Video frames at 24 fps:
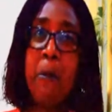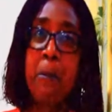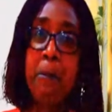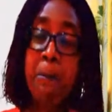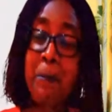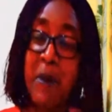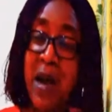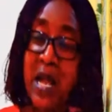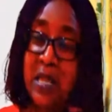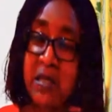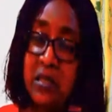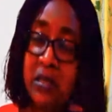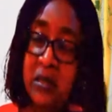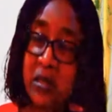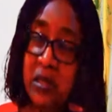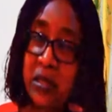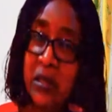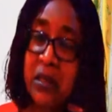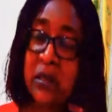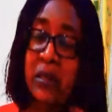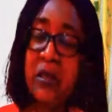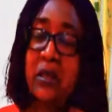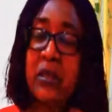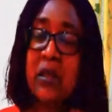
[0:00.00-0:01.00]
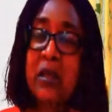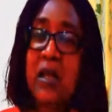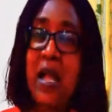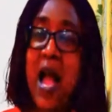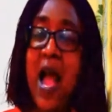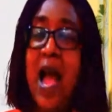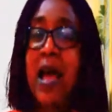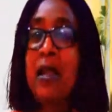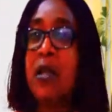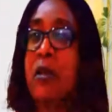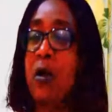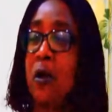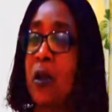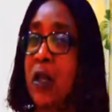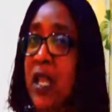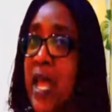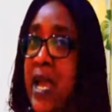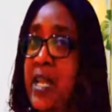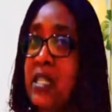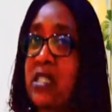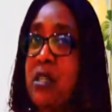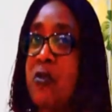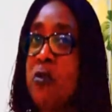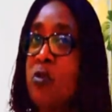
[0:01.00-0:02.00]
personal, and
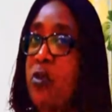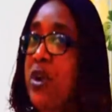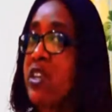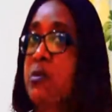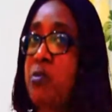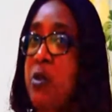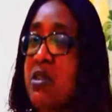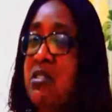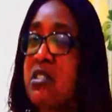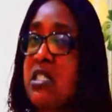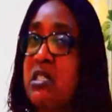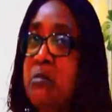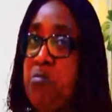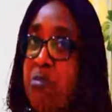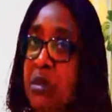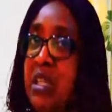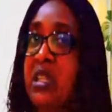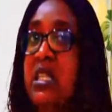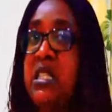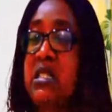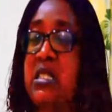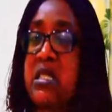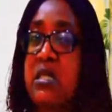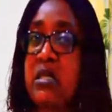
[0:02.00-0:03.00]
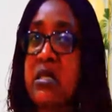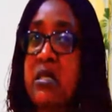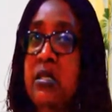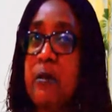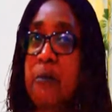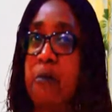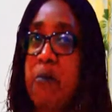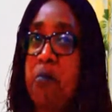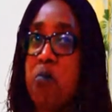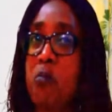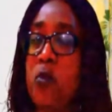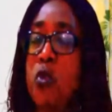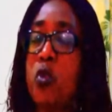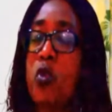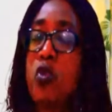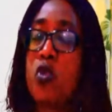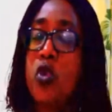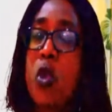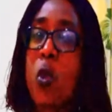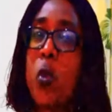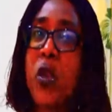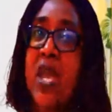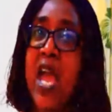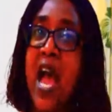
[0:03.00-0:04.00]
collective responsibilities.
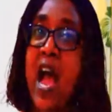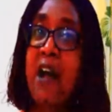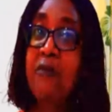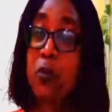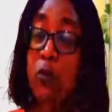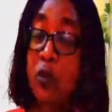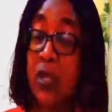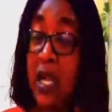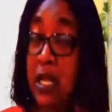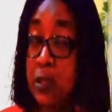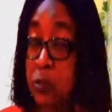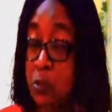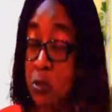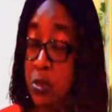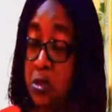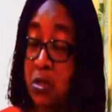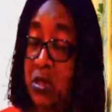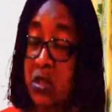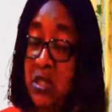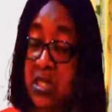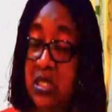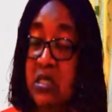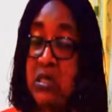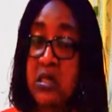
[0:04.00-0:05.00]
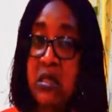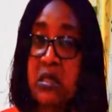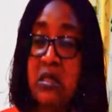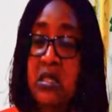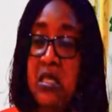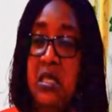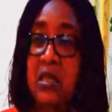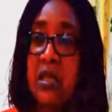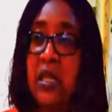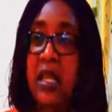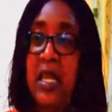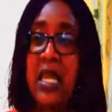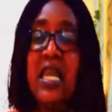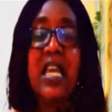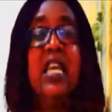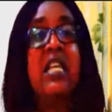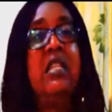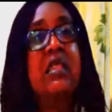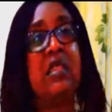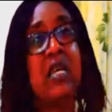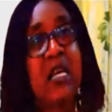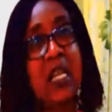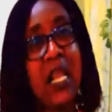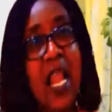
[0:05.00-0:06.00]
So we have to look at social distancing
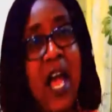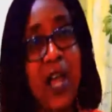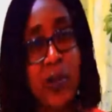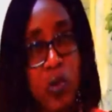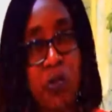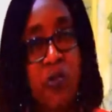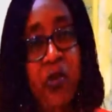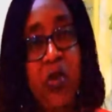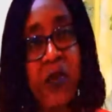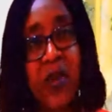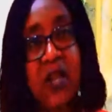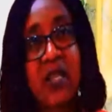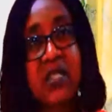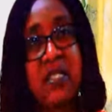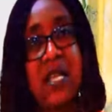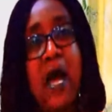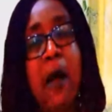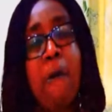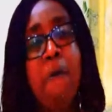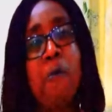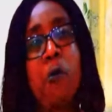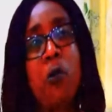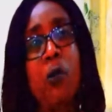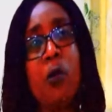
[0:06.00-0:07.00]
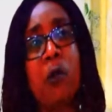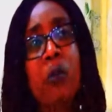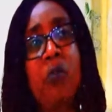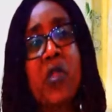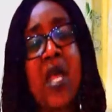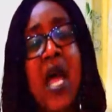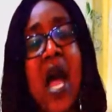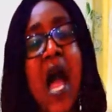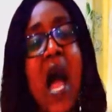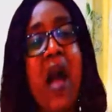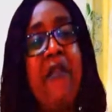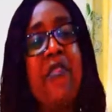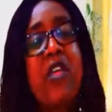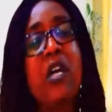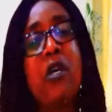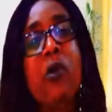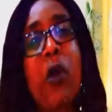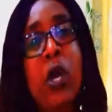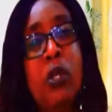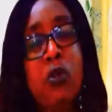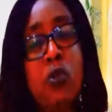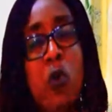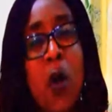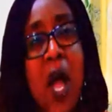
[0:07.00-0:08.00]
in the classroom, for example. Are they
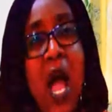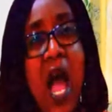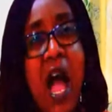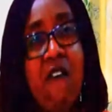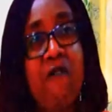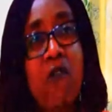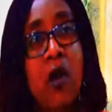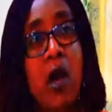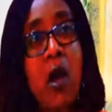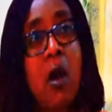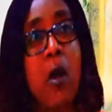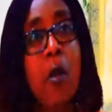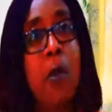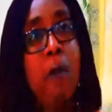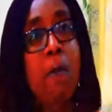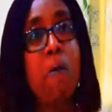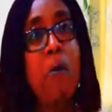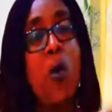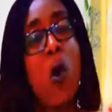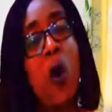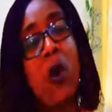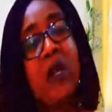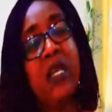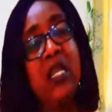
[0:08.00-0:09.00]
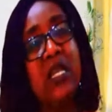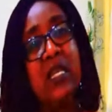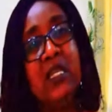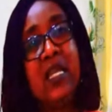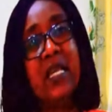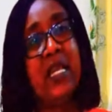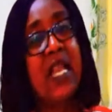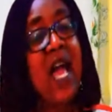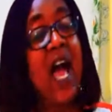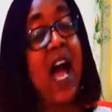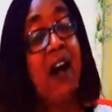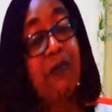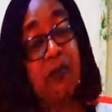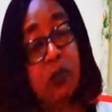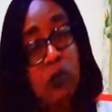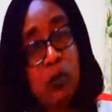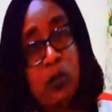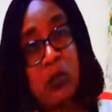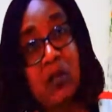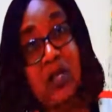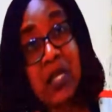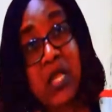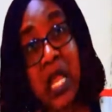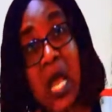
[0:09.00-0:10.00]
going to have morning and
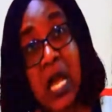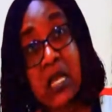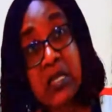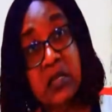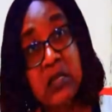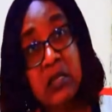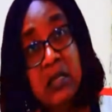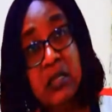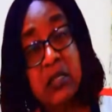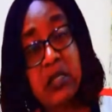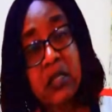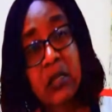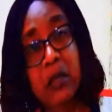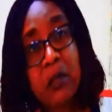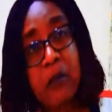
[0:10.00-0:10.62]
afternoon classes?